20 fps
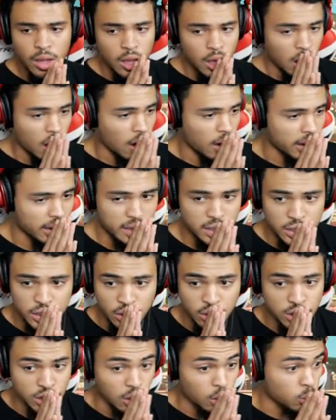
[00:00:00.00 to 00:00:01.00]
Alright,
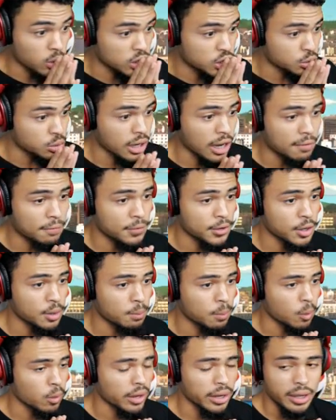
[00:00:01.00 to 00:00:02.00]
JoJo, what you got for your
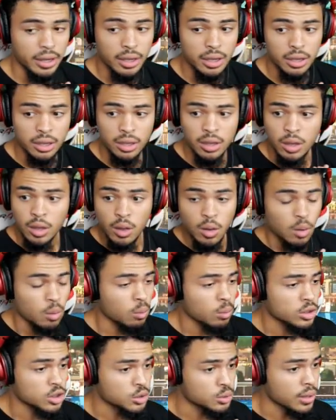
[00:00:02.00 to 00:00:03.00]
boy?
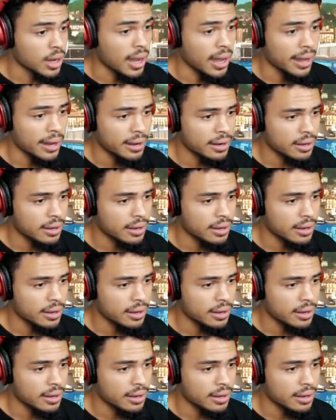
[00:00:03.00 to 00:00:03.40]
What you got?